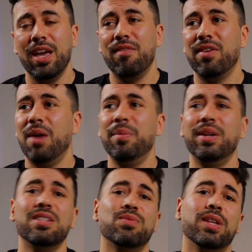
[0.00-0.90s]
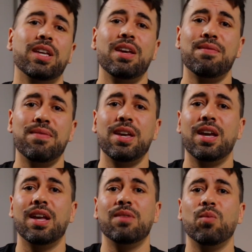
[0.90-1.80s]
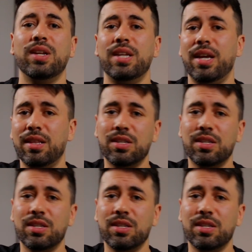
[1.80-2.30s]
If a company is really iffy and one day